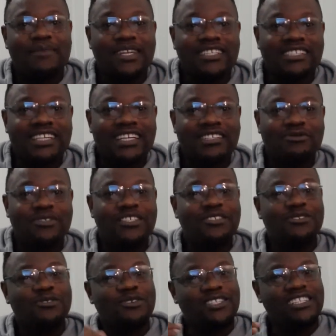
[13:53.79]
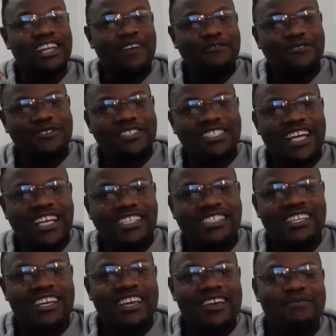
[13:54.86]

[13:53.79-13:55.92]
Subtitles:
miniskirt, which is short enough to entice,